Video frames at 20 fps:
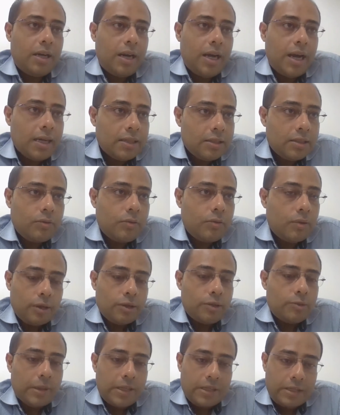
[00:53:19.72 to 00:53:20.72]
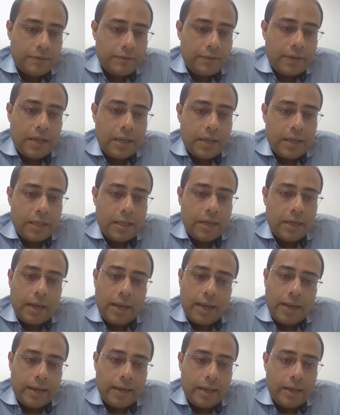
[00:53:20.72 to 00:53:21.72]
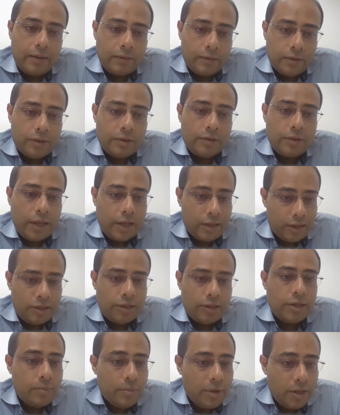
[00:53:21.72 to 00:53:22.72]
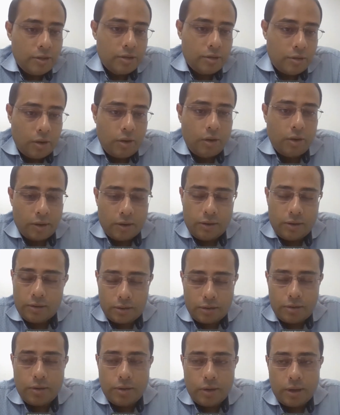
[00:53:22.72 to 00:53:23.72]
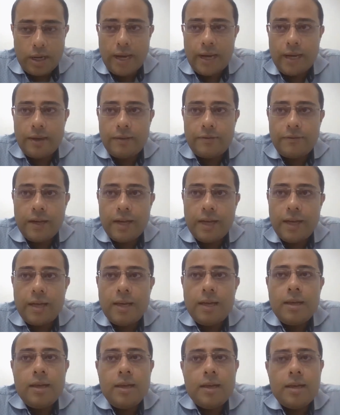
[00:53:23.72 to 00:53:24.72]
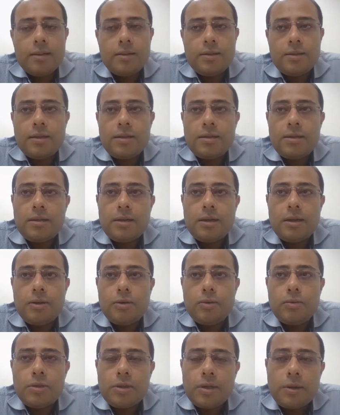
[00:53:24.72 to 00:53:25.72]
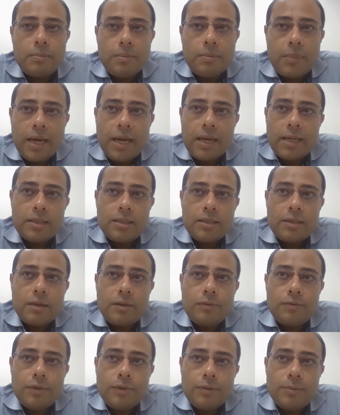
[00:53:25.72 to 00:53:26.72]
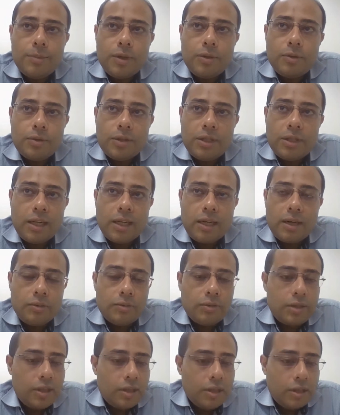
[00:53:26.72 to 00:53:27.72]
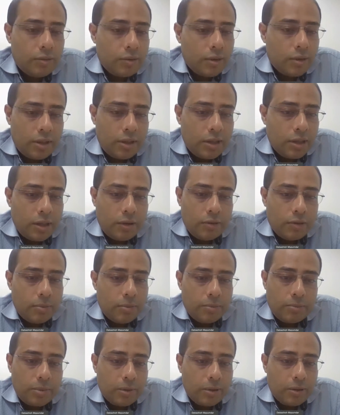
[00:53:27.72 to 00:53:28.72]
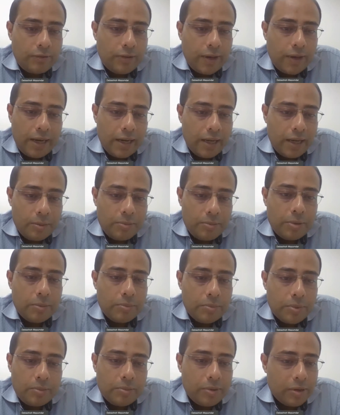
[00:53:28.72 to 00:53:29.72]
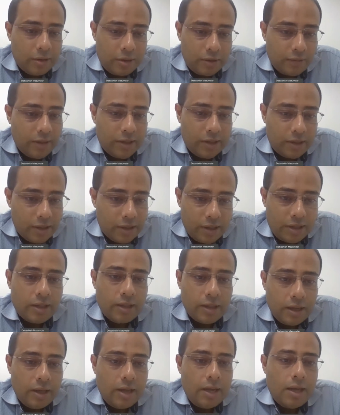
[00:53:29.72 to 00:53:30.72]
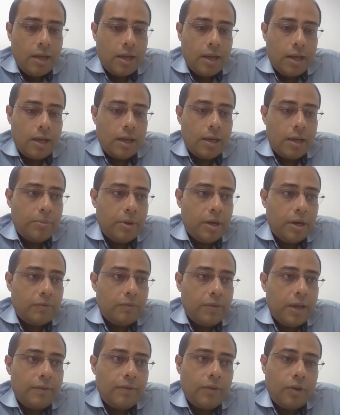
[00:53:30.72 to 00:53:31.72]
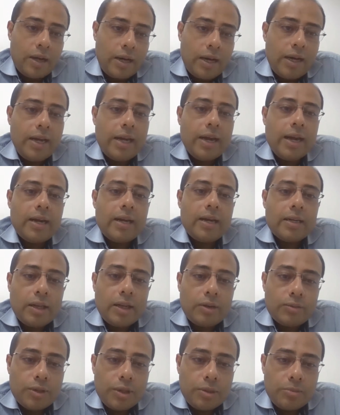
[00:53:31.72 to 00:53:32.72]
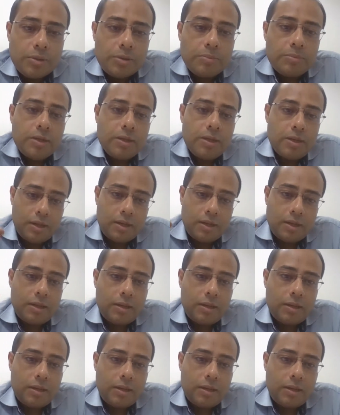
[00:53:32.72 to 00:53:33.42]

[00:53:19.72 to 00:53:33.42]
last quarter specifically, the hiring was extremely strong. And if I just do some maths, we'll be losing around 3,000 per 500 people because of the attrition. But we have already added 1,000 people